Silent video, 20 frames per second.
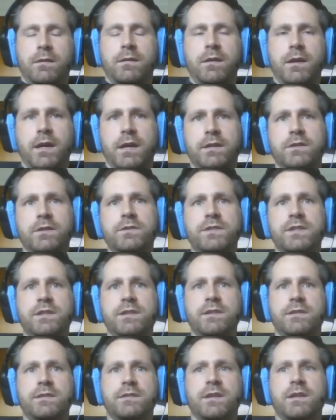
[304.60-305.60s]
at
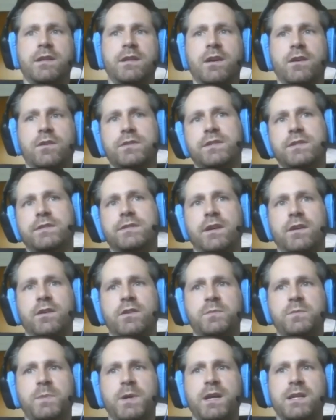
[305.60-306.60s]
UC San Diego, since
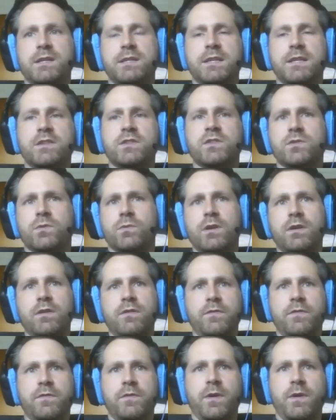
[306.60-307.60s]
aerospace, sort
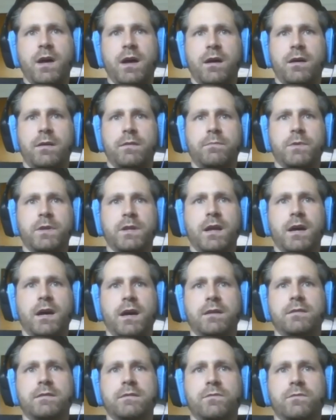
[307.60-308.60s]
of, but
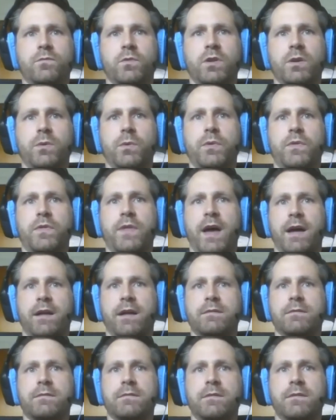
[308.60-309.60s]
not really with that
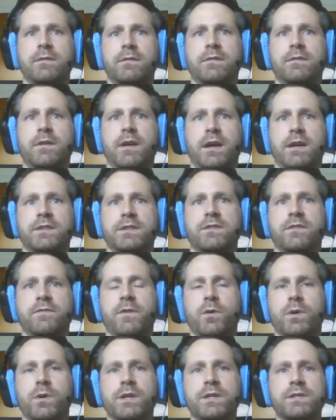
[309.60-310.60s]
as the
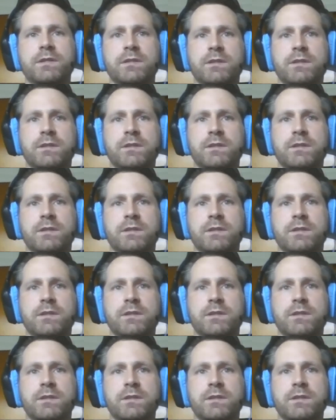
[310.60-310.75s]
focus.